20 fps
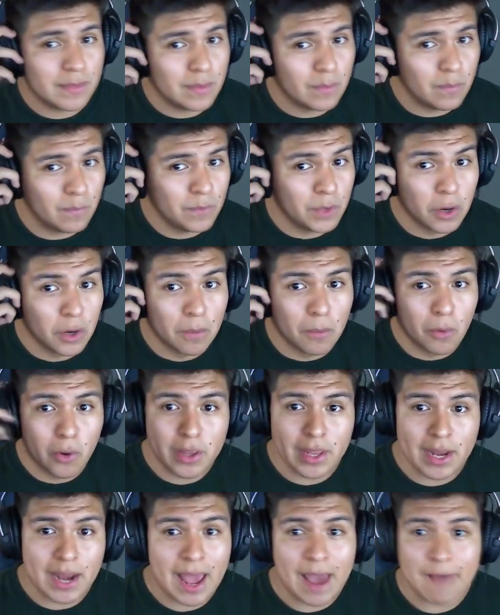
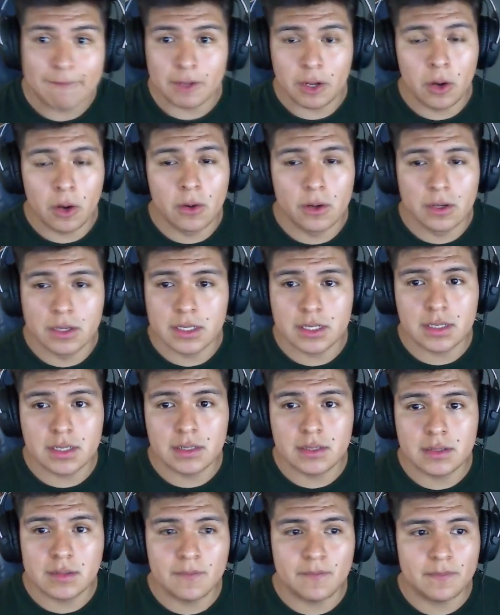more than half the
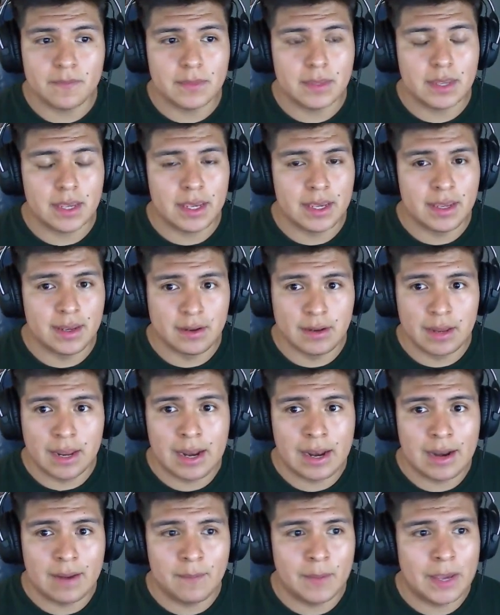owners
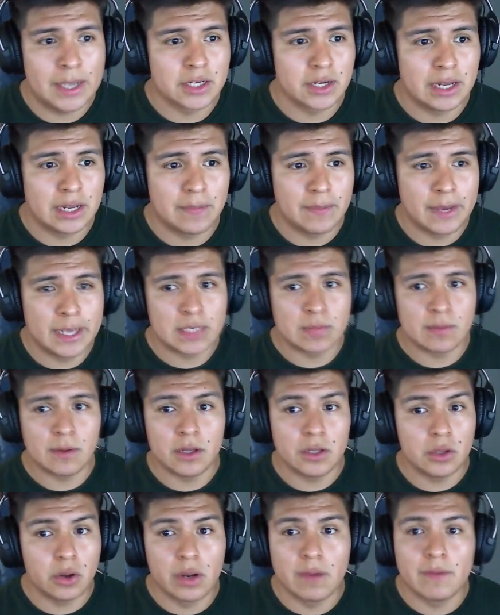in Major League
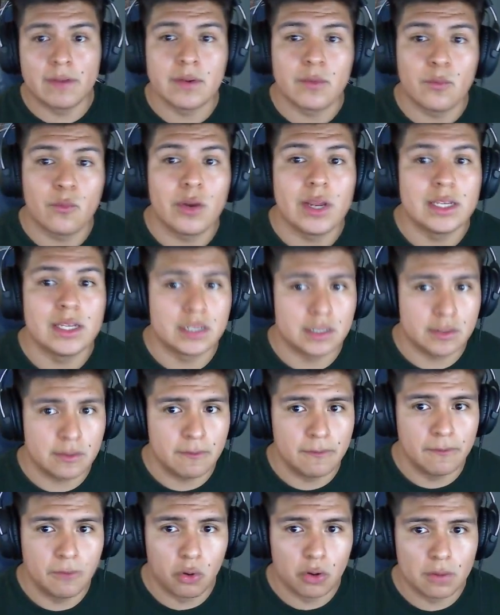Baseball don't even reach
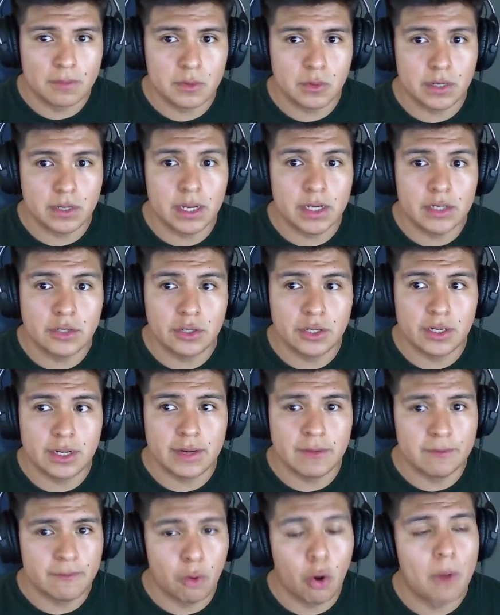Forbes 100.
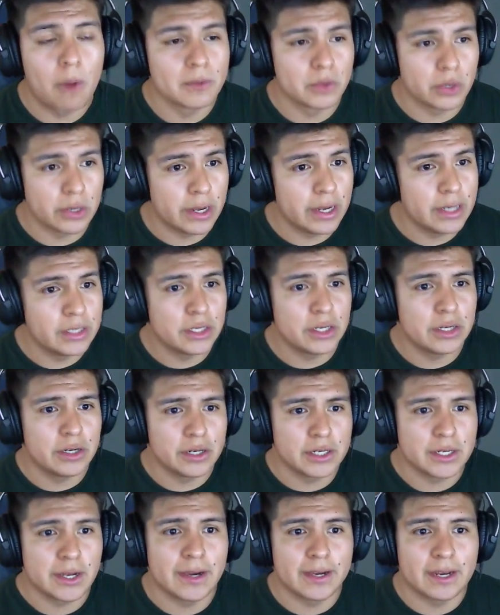And Forbes 100,
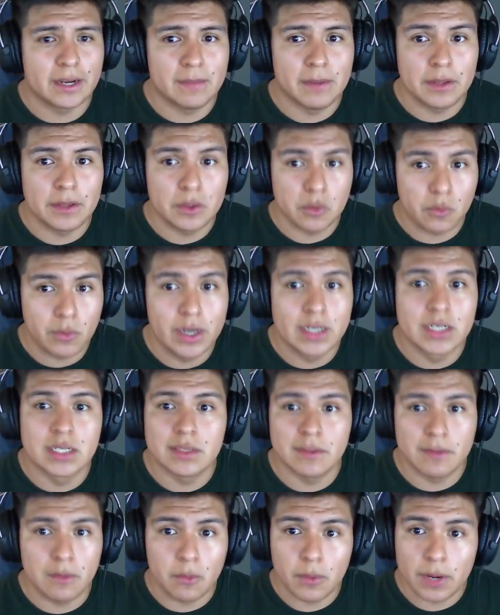you're talking about the
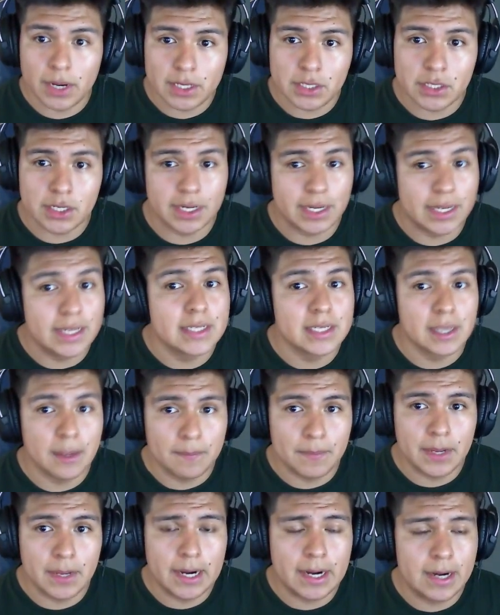richest of the rich, and he's
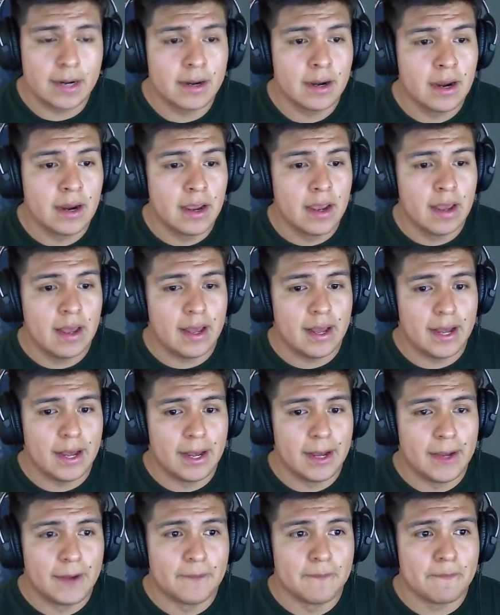up there.
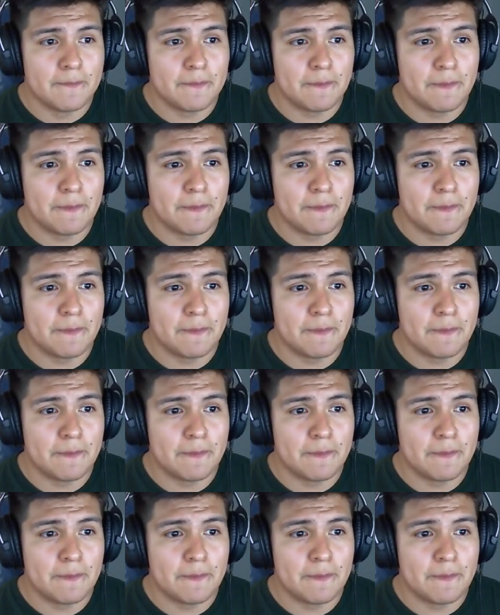Um,